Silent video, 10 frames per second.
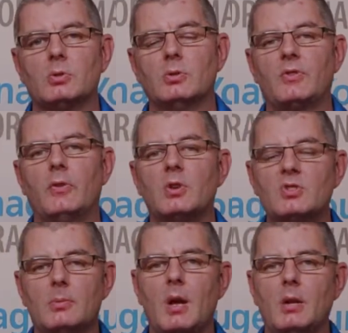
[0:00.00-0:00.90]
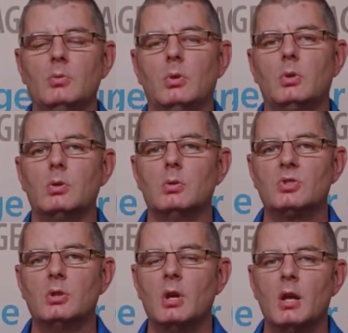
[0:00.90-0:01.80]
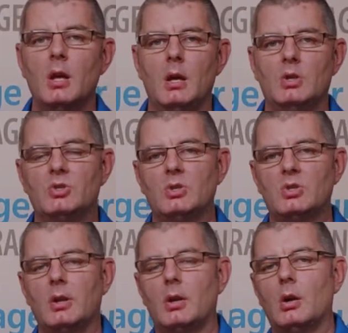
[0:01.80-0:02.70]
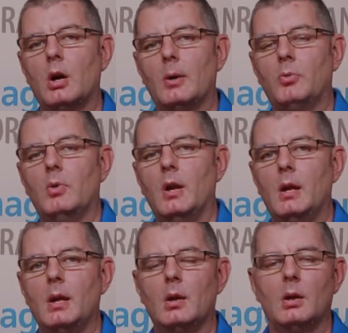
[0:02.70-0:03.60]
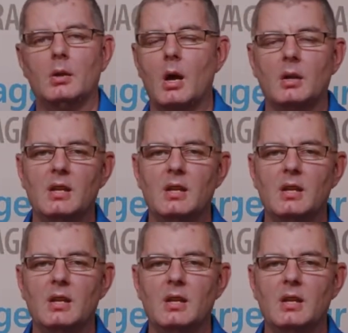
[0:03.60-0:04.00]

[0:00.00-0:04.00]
So as far as the manual goes, it's just like operating a